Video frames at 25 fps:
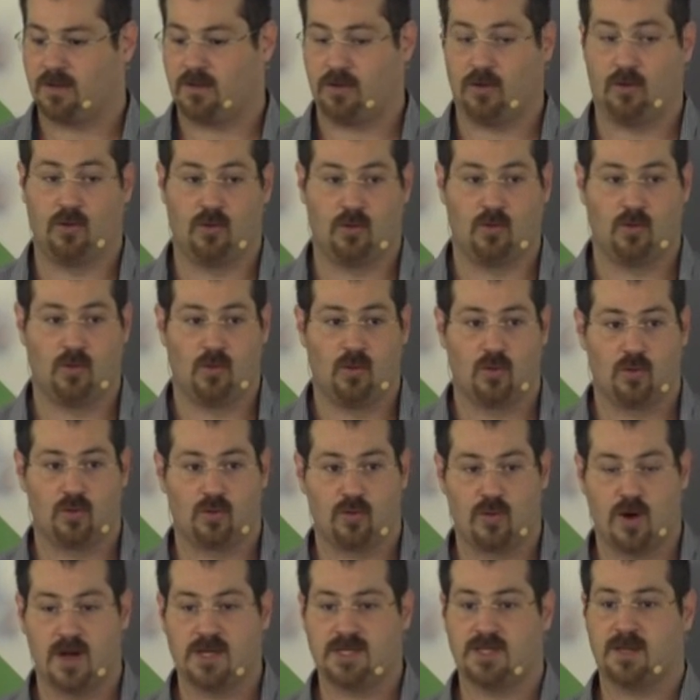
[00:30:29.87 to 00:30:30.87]
You
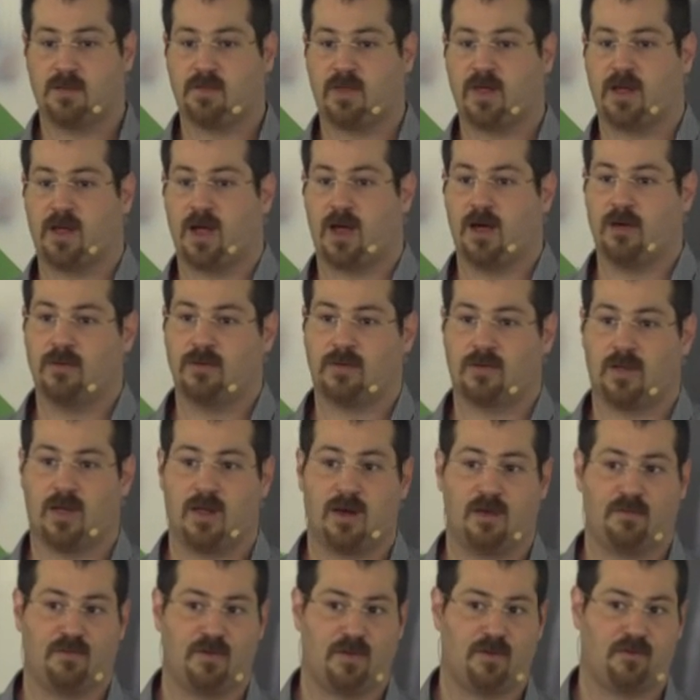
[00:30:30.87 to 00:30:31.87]
try something out,
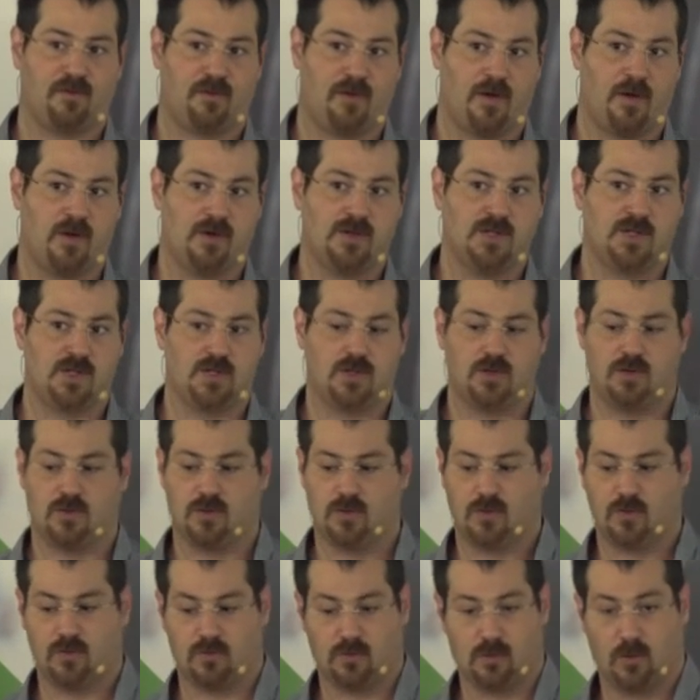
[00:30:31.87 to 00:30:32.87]
and if it fails,
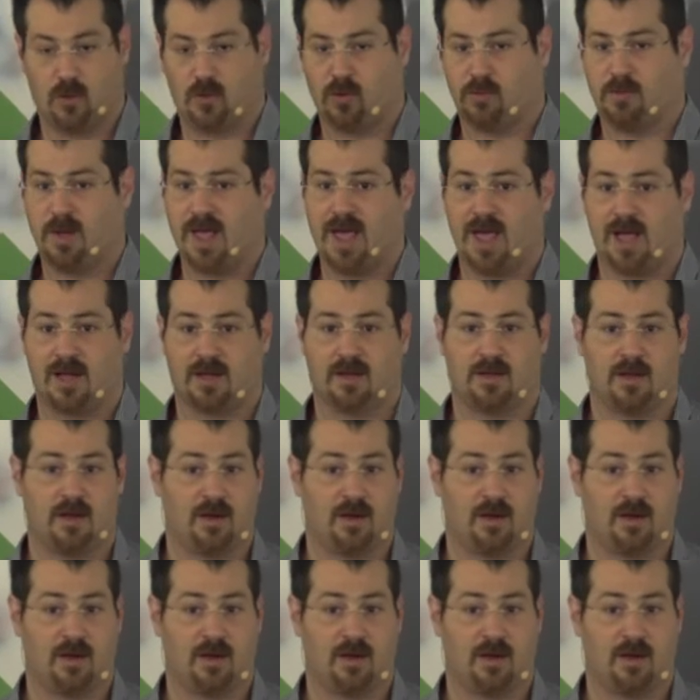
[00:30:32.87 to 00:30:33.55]
you roll back.